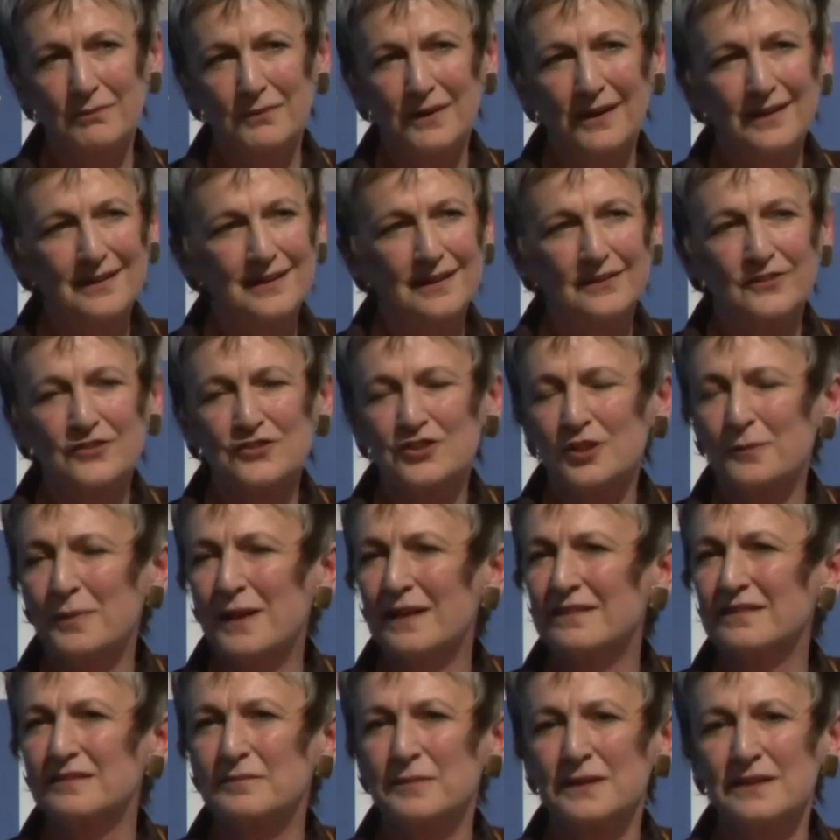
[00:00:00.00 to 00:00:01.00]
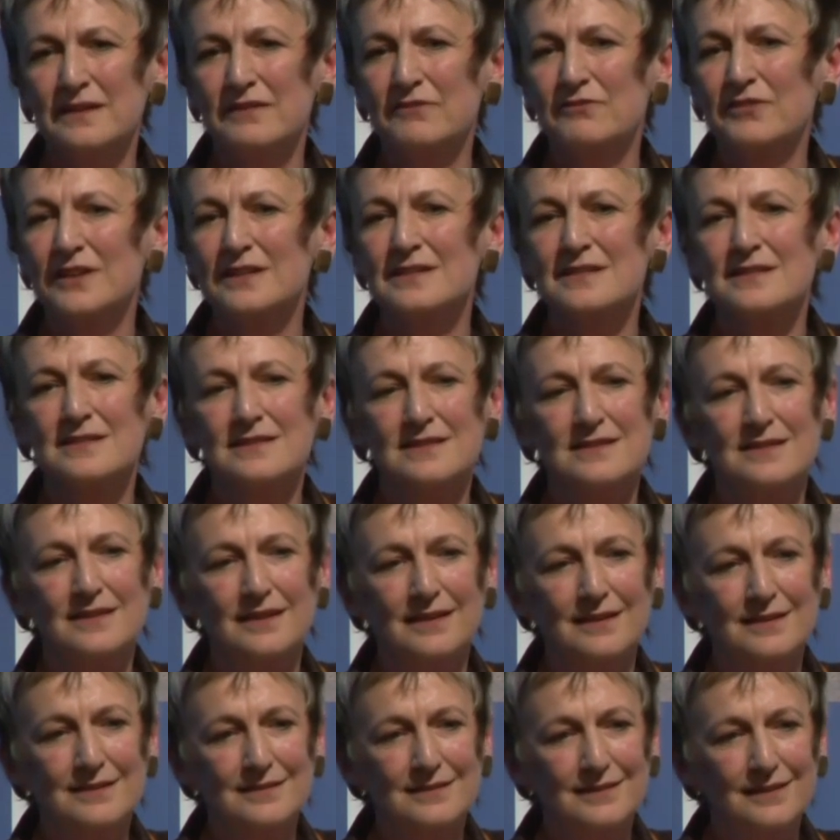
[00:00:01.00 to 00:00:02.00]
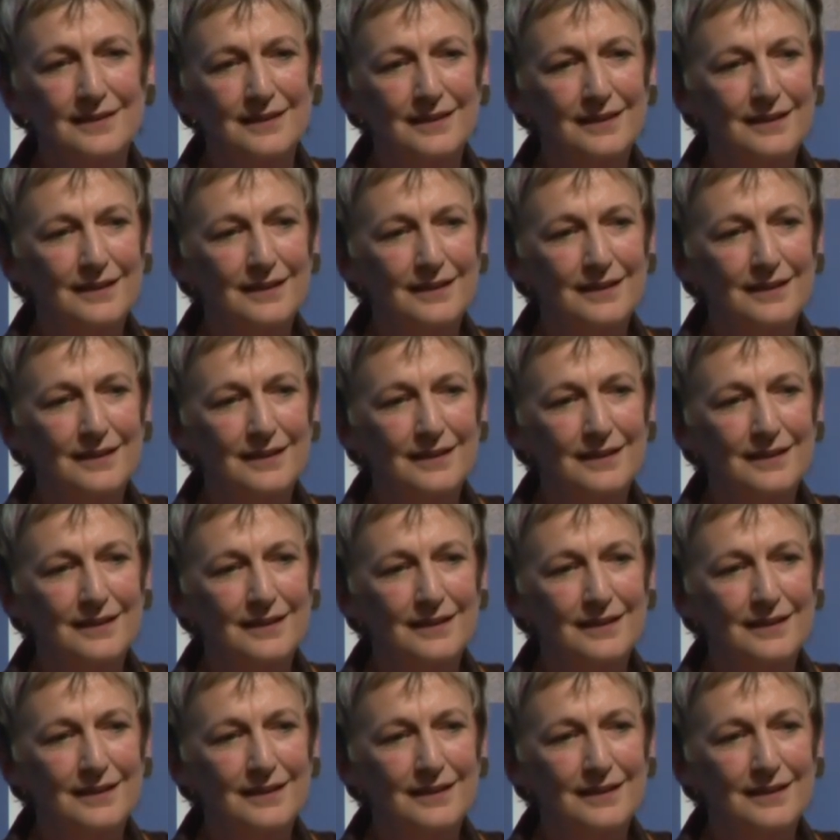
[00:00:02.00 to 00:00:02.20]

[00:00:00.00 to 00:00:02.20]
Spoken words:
"My next job hasn't been invented yet."